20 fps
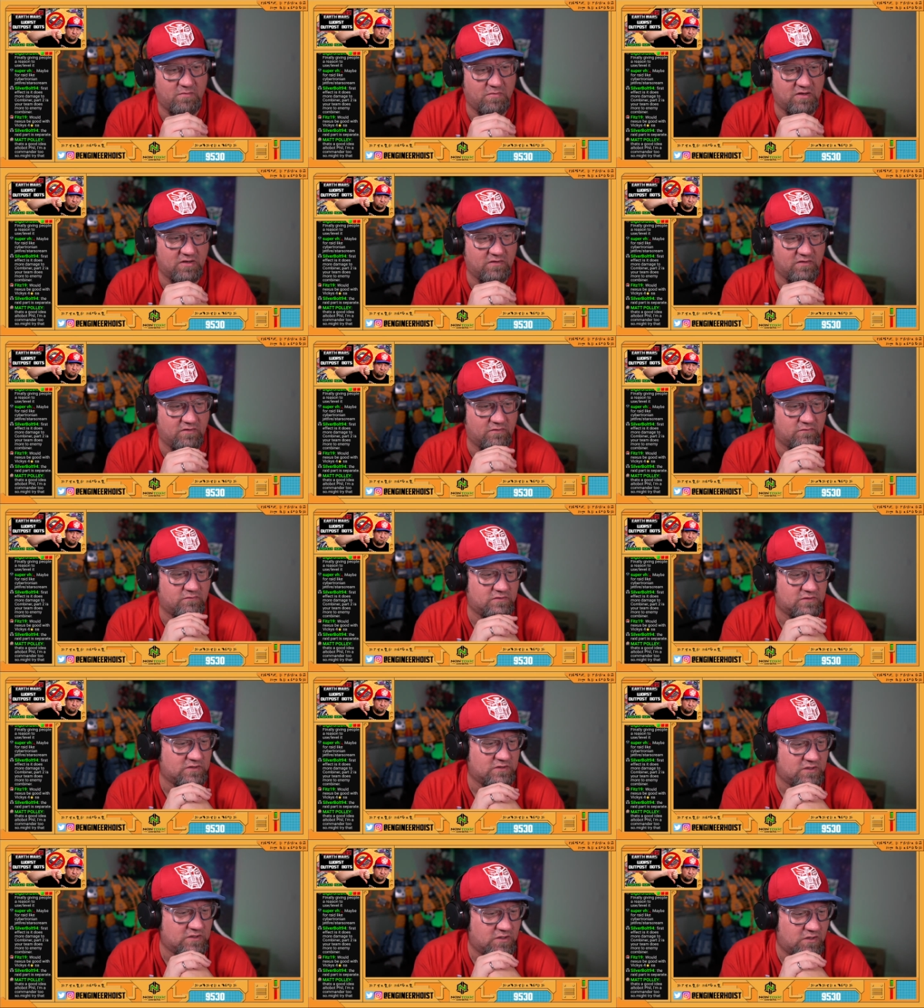big a deal.
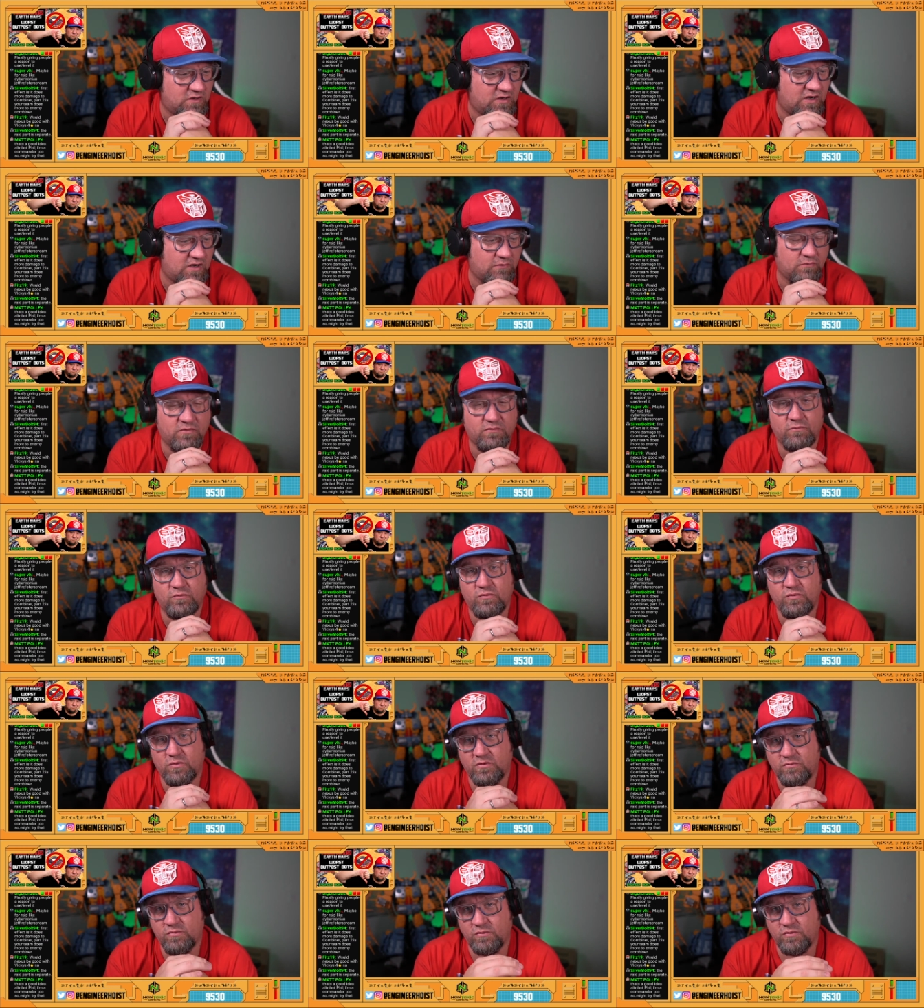All right,
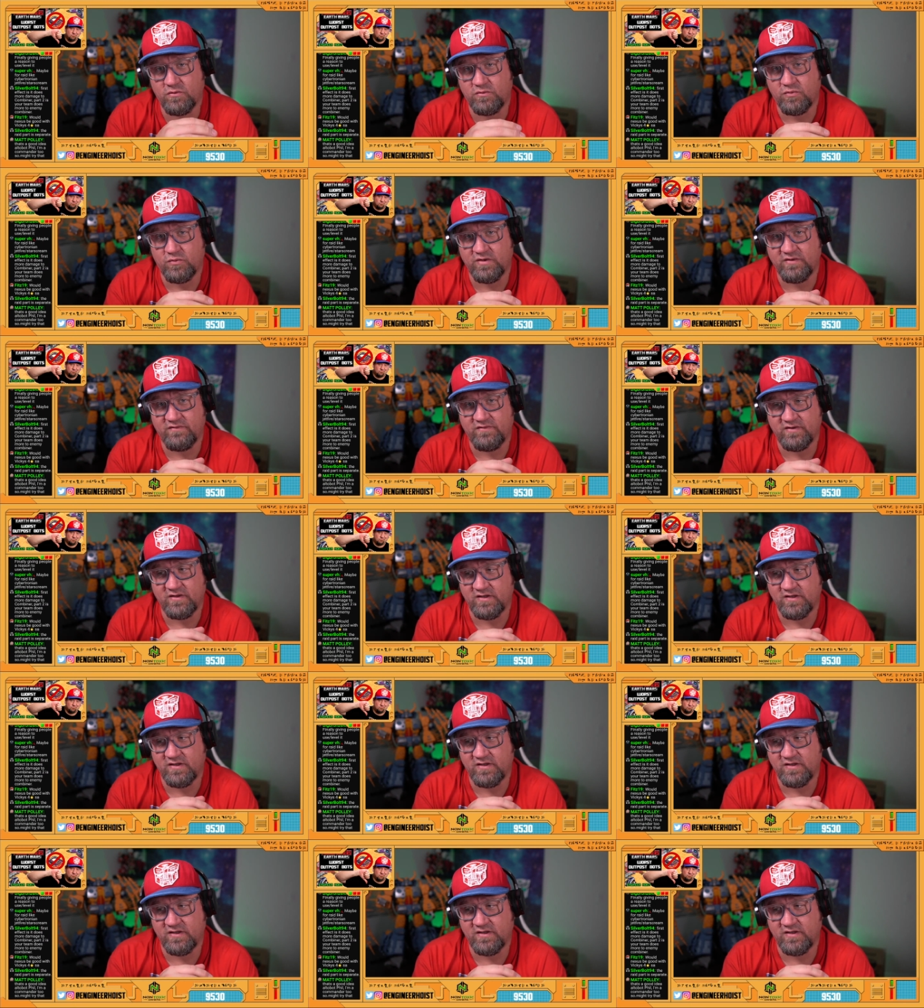we'll quit